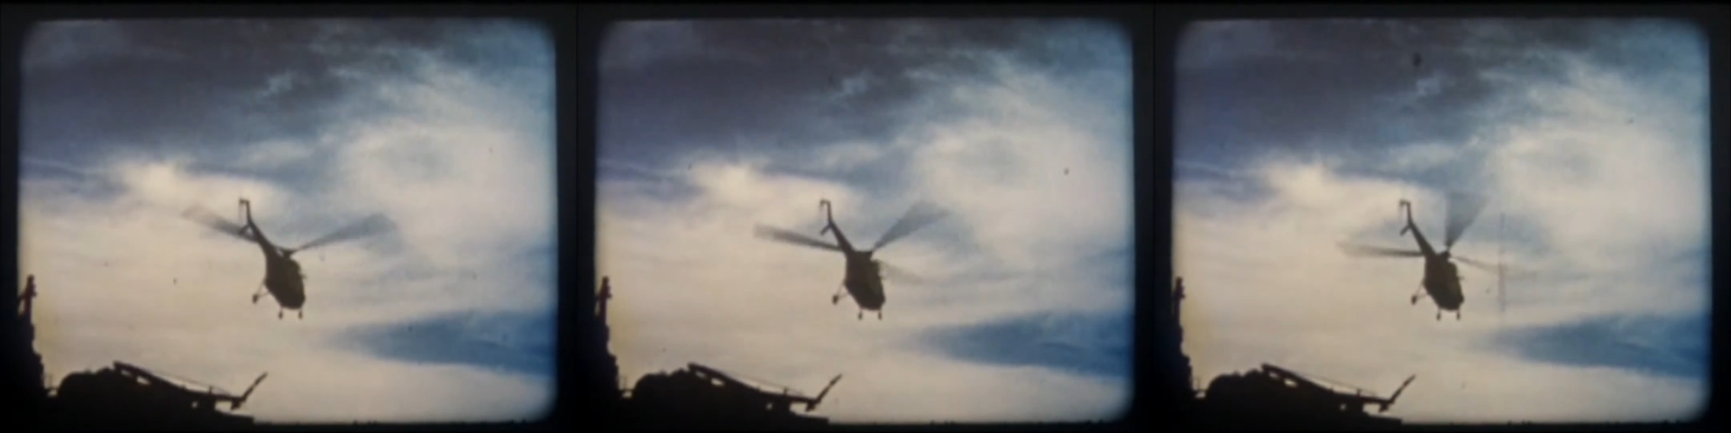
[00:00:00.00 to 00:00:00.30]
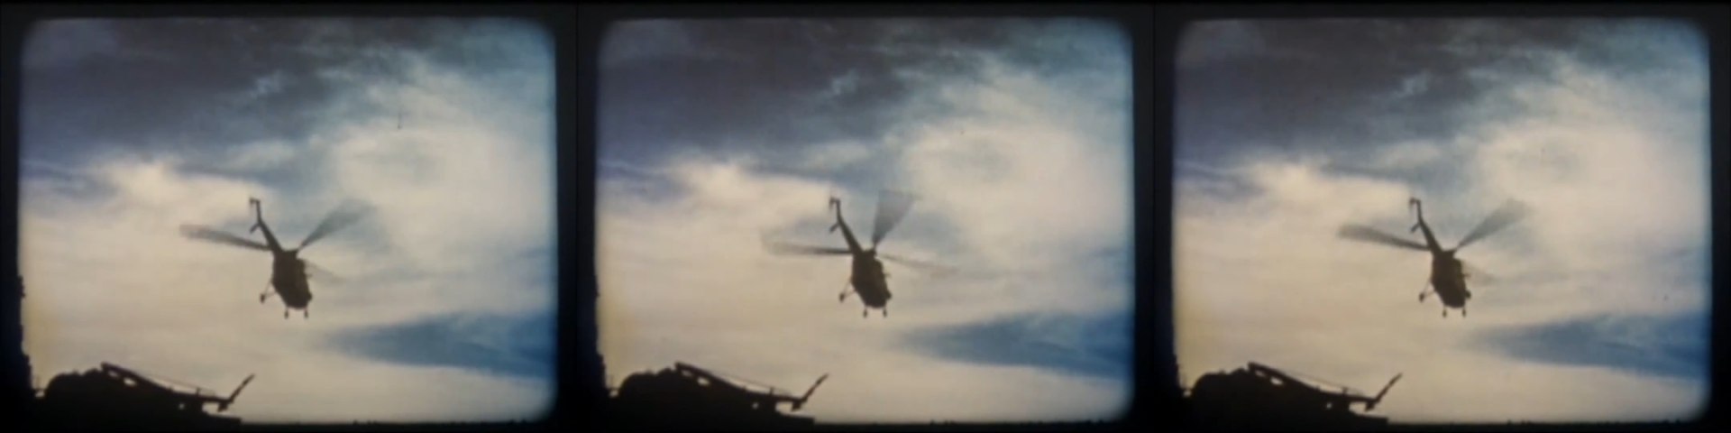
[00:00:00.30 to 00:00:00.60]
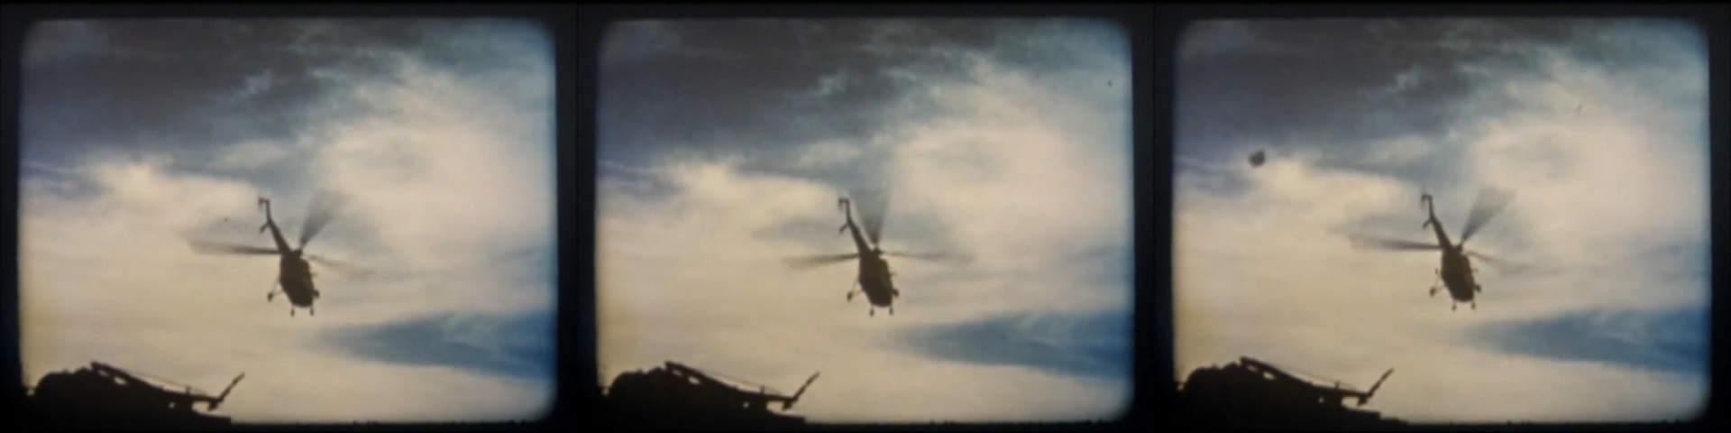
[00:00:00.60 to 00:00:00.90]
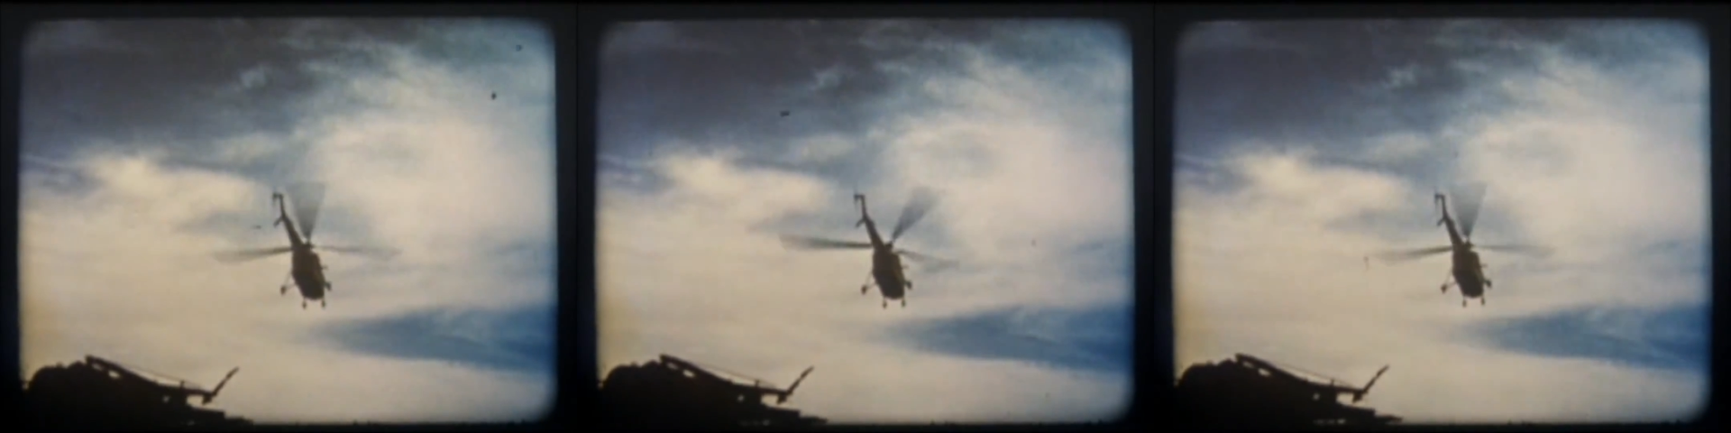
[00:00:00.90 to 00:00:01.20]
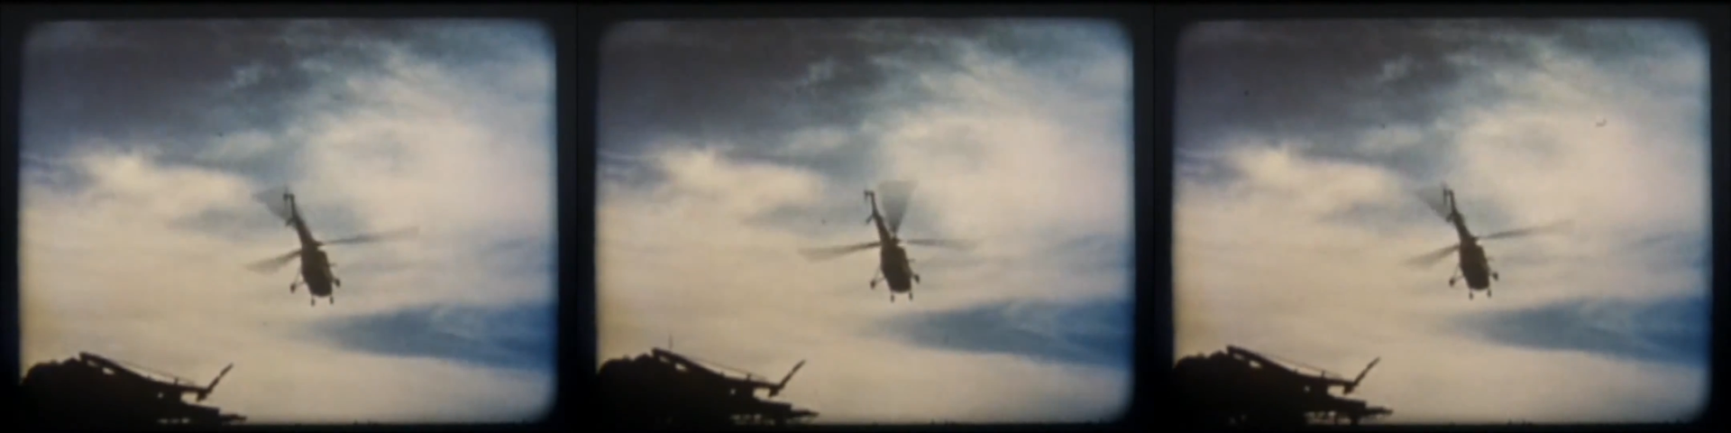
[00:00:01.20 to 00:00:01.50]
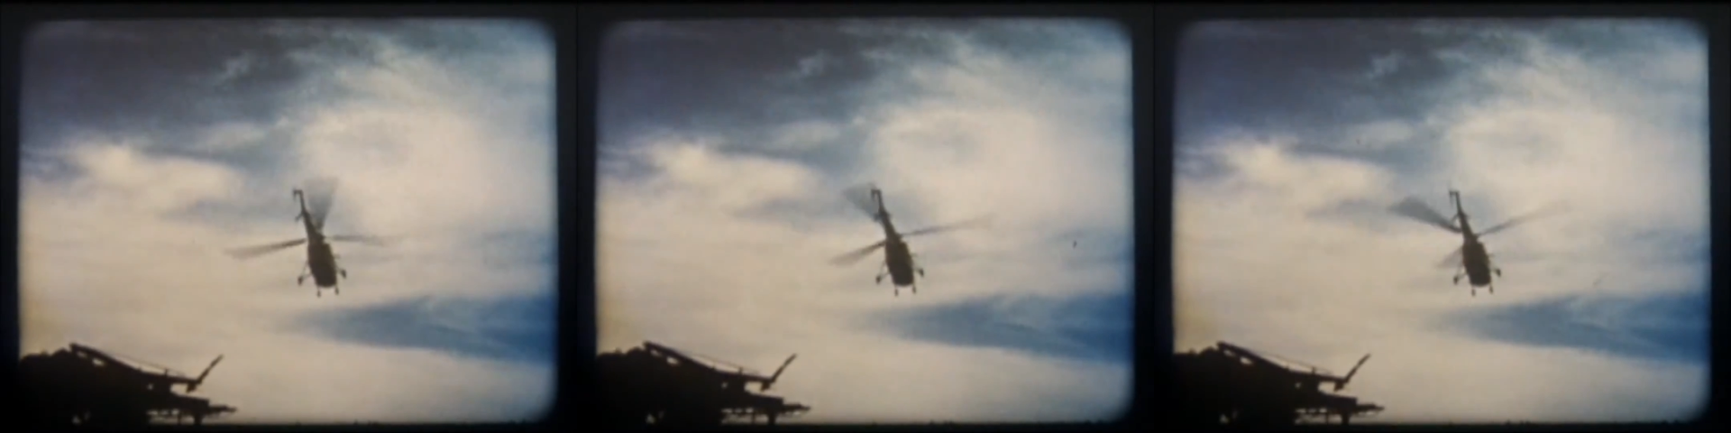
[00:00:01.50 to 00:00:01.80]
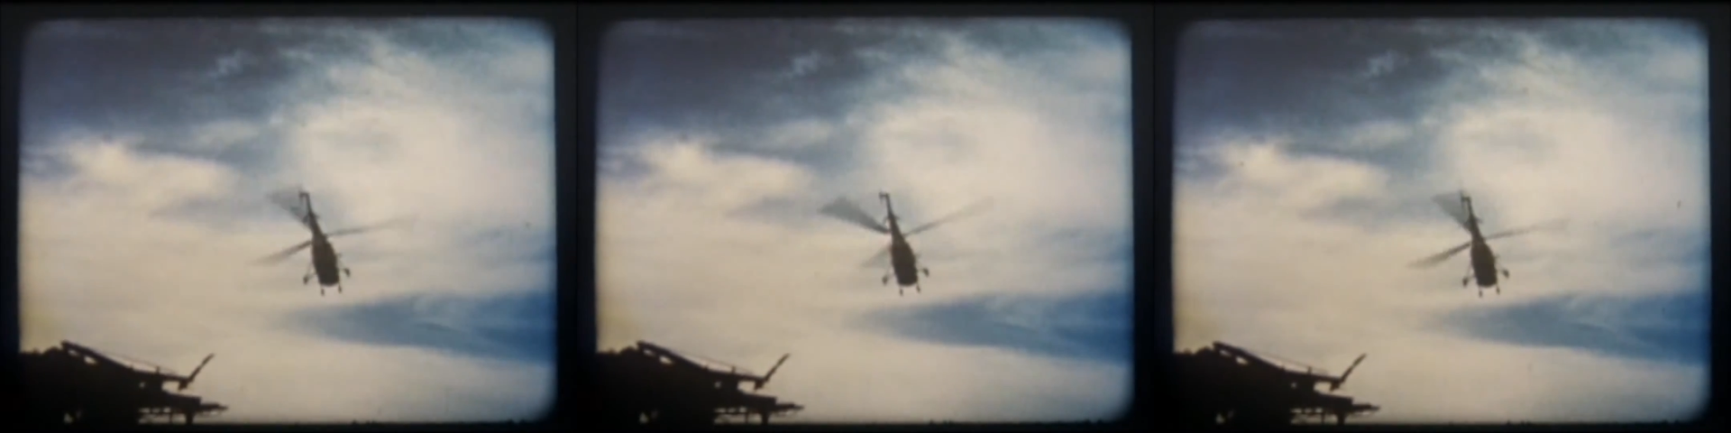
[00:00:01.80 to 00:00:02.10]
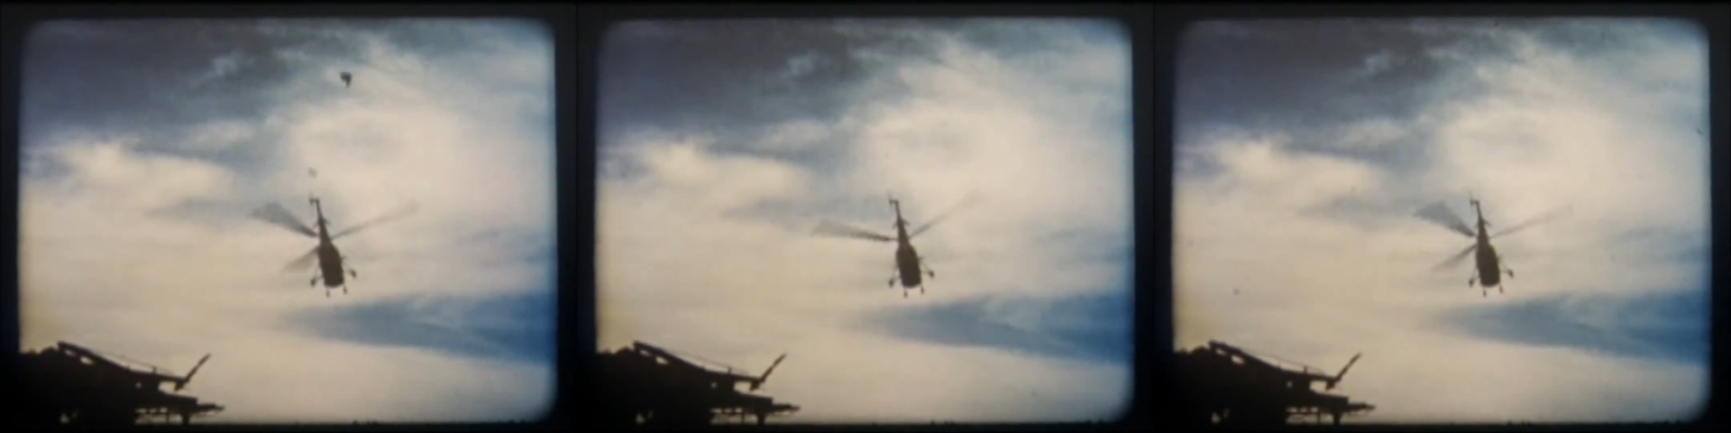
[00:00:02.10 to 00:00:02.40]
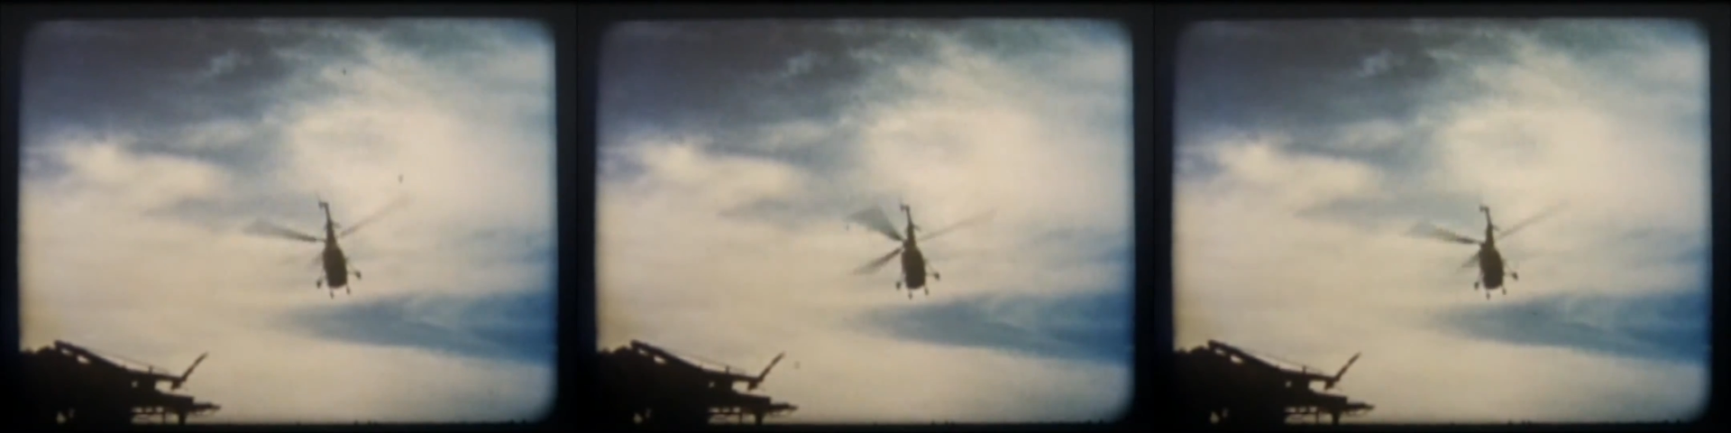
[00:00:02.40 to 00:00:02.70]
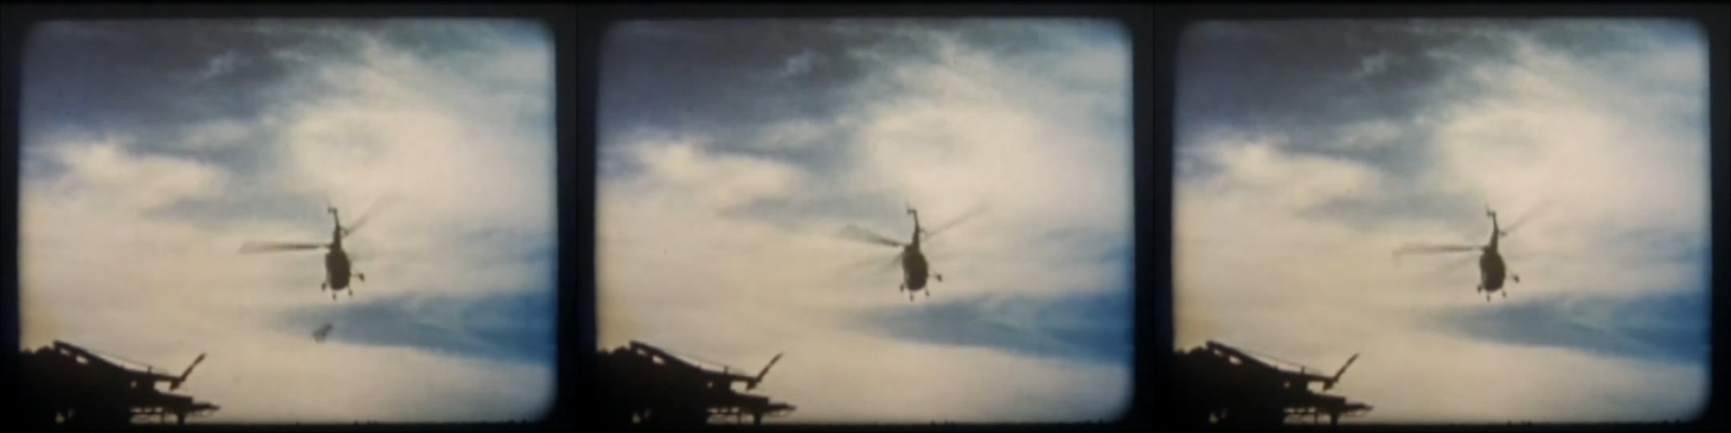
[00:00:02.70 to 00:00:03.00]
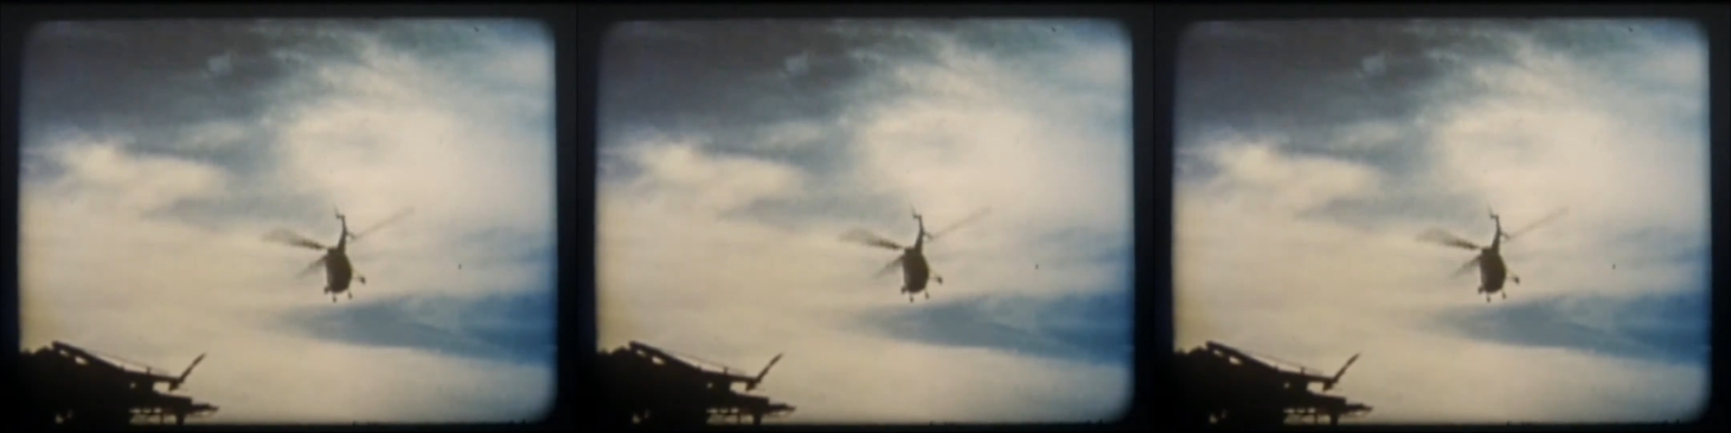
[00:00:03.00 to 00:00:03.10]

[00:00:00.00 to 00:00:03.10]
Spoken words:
No face is visible, so there are no lips to read.